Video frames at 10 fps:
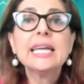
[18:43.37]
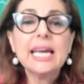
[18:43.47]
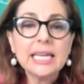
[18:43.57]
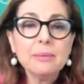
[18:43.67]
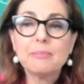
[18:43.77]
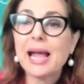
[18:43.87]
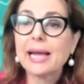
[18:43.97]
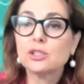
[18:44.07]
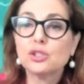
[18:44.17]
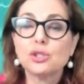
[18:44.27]
Getting
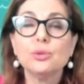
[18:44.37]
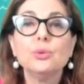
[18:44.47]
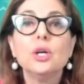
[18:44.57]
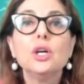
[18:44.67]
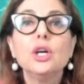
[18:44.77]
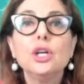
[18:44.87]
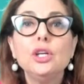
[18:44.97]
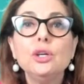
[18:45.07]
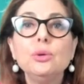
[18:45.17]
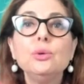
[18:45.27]
back to
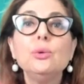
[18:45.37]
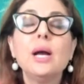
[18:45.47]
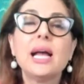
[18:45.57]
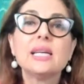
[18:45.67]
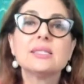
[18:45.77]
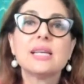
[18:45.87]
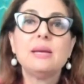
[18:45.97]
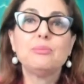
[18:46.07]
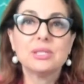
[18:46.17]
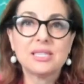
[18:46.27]
you as
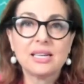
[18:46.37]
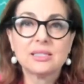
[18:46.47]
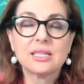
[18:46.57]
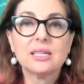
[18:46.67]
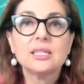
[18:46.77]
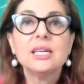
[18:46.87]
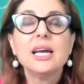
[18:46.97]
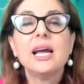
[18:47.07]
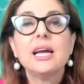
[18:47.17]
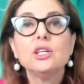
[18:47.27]
a presenter
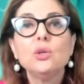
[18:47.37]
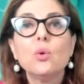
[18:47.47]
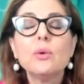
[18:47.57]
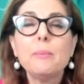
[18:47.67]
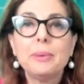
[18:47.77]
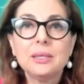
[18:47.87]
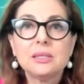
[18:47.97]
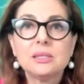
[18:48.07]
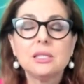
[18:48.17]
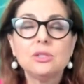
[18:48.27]
and your
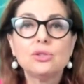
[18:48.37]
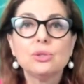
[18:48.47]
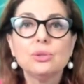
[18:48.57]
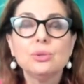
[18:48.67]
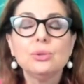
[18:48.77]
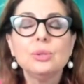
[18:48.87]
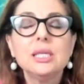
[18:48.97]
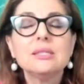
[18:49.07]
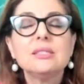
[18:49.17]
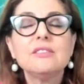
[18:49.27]
ability to
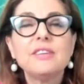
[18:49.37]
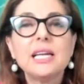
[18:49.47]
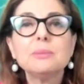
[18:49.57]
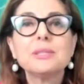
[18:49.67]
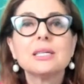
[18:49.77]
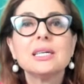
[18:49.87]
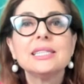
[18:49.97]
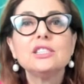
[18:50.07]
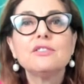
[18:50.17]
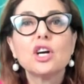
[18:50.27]
develop the
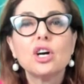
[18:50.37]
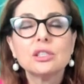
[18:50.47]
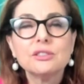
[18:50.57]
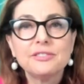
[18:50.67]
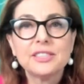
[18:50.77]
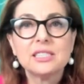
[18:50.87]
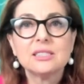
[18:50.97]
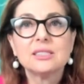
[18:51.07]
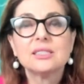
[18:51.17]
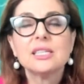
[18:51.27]
kind of
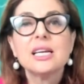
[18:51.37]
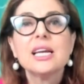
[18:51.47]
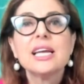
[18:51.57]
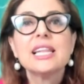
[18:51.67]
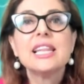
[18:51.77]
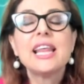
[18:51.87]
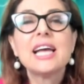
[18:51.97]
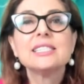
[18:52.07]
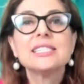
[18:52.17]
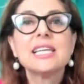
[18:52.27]
confidence
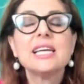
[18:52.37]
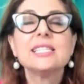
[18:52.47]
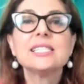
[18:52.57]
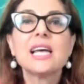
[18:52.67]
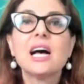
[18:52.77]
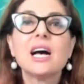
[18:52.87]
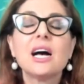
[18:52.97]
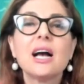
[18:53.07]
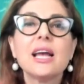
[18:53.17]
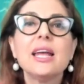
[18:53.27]
that says,
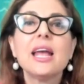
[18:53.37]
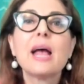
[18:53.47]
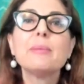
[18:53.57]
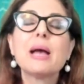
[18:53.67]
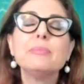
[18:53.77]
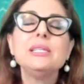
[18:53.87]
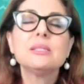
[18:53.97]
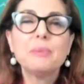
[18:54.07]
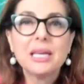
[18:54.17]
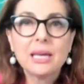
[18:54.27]
I am happy
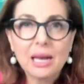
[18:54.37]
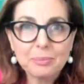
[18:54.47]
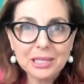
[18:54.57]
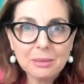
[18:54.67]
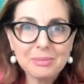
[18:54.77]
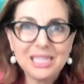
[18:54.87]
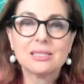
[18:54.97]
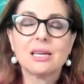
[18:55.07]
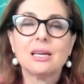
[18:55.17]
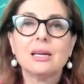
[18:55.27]
speaking up in a
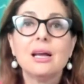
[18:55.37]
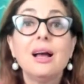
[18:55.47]
meeting.